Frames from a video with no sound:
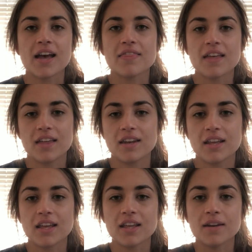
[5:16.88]
And
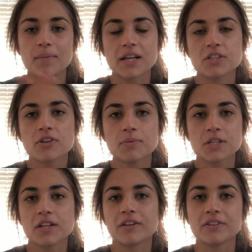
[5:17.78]
then in my
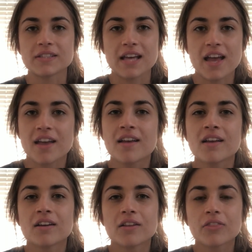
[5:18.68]
description it'll say
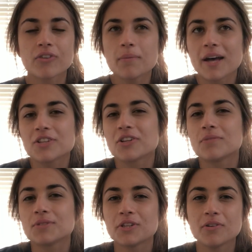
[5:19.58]

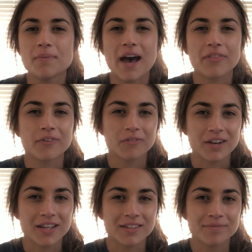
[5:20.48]
3-bedroom, 2-bath for
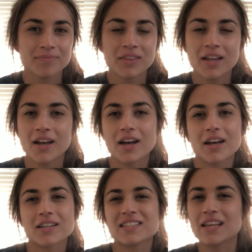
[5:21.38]
rent,
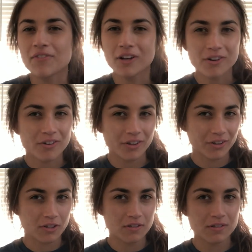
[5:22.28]

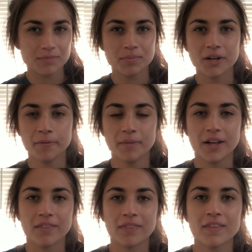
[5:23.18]
$700 per
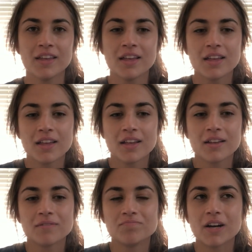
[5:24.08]
month,
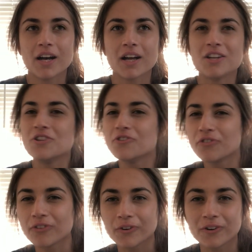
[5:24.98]

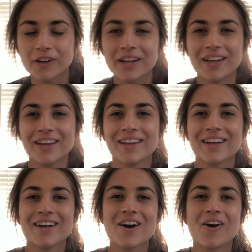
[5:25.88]
new
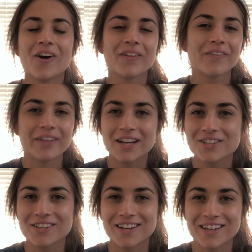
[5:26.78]
flooring, all
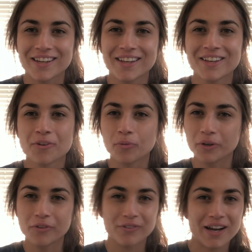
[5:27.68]
electric,
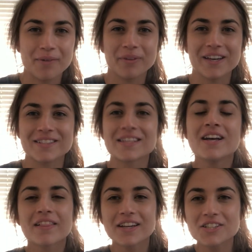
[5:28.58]
wood fireplace,
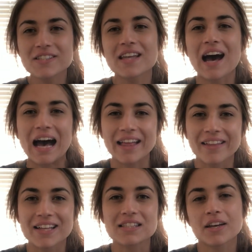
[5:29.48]
like just the
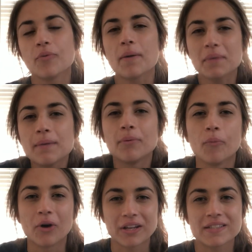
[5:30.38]
highlights, like what
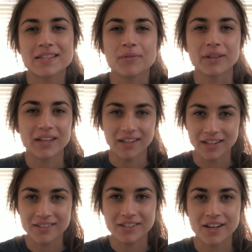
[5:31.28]
people want to see, what they
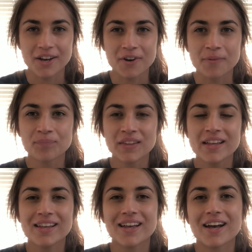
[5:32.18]
need to know,
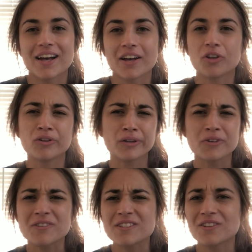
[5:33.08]

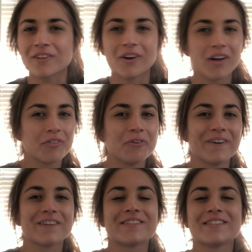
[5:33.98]
close to the golf
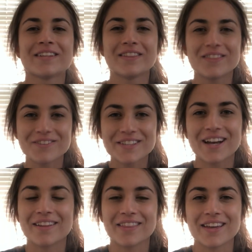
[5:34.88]
course, those
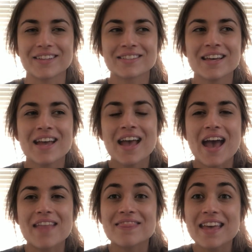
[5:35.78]
kind of things.
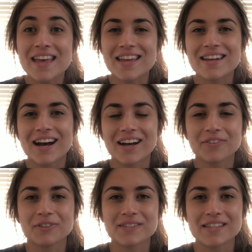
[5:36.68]
And then
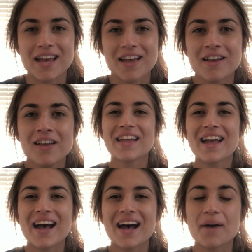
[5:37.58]
I will say,
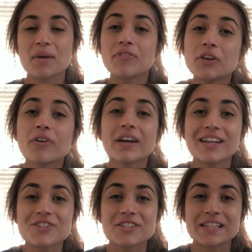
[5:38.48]
if you are
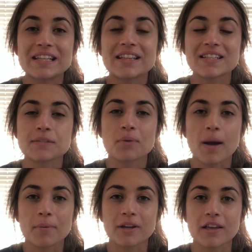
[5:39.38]
interested in this
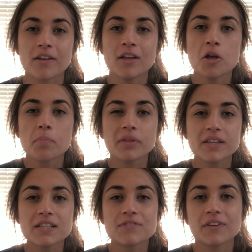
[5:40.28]
property,
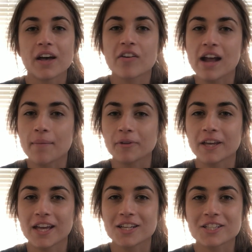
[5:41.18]
please fill out an
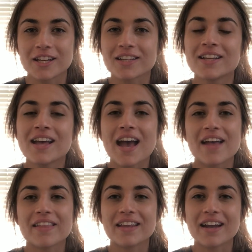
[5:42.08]
application.
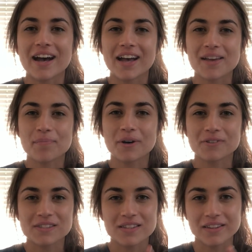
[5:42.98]
And then I
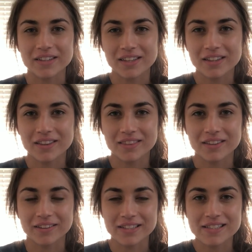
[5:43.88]
post the
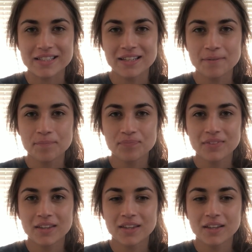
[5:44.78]
listing,
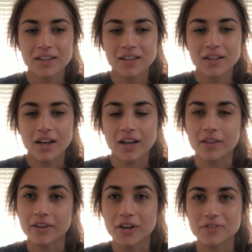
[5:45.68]

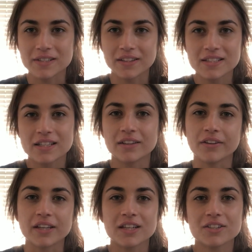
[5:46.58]
the cozy listing,
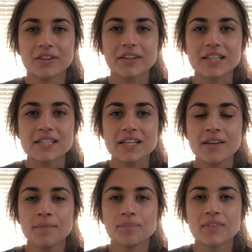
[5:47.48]
the link to the listing.